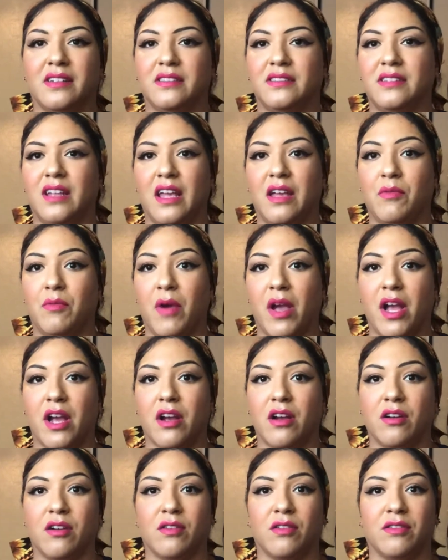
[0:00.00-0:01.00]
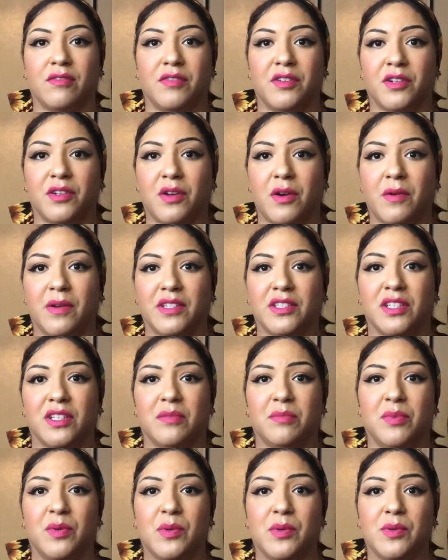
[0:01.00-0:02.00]
day wear, or if you're going to
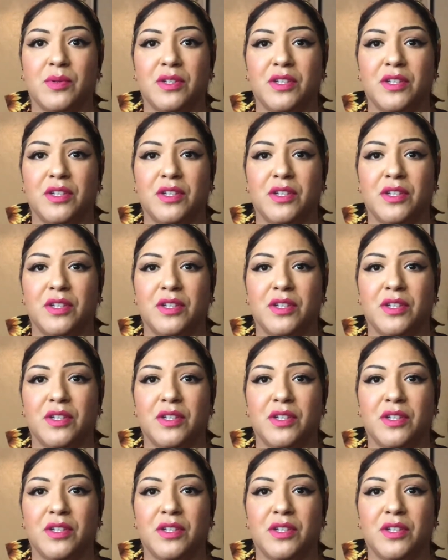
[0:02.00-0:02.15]
the pool,